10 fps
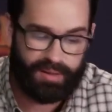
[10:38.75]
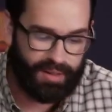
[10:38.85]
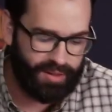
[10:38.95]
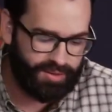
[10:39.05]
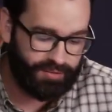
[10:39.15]

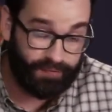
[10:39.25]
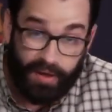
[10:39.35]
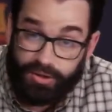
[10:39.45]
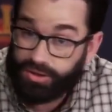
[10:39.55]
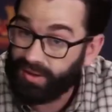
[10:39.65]
in its
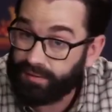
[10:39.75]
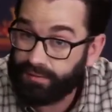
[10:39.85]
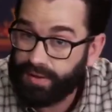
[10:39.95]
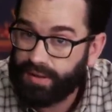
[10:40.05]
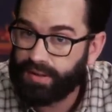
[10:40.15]
function
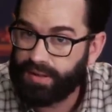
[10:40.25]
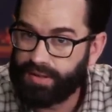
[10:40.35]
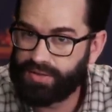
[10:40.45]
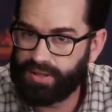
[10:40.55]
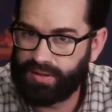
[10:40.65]

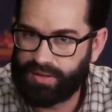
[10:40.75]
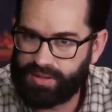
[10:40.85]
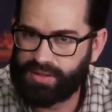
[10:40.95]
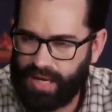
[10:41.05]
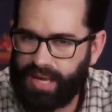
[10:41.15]
is it the
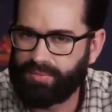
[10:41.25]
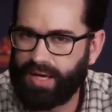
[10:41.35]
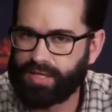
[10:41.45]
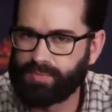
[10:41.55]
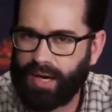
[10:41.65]
same
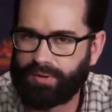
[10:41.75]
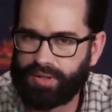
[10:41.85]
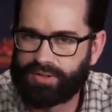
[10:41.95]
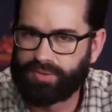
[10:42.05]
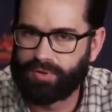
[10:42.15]
as my
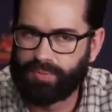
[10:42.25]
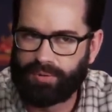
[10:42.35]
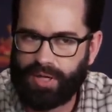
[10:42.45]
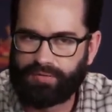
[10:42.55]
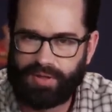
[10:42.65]
relationship with
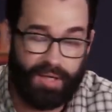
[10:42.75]
my wife?